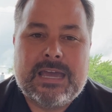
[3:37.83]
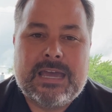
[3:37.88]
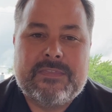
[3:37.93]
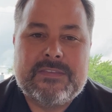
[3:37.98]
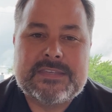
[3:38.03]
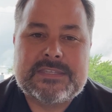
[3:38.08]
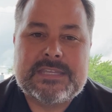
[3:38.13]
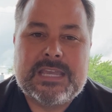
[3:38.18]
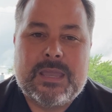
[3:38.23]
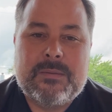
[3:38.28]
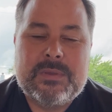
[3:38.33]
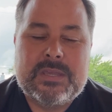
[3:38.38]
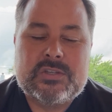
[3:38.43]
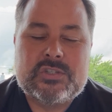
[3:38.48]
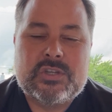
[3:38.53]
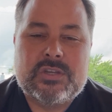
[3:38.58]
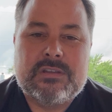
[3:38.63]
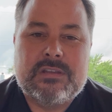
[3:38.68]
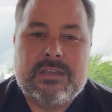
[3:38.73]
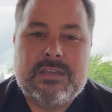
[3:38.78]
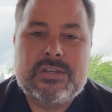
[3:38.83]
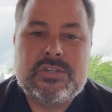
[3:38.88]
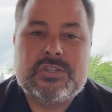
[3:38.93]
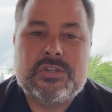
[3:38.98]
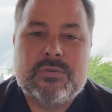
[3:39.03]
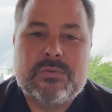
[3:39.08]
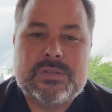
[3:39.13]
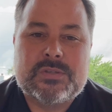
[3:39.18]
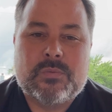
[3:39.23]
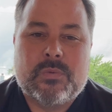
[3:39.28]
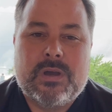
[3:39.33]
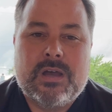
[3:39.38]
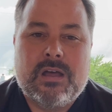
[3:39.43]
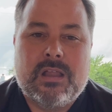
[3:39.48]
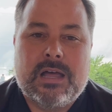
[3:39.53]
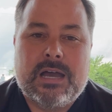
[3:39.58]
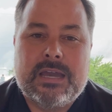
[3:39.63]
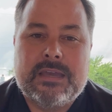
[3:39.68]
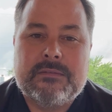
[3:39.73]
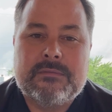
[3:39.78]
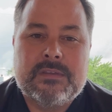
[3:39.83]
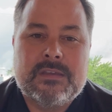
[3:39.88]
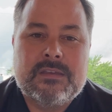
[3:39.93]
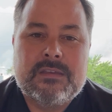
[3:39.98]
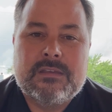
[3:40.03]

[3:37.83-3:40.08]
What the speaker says: had the same issue as well.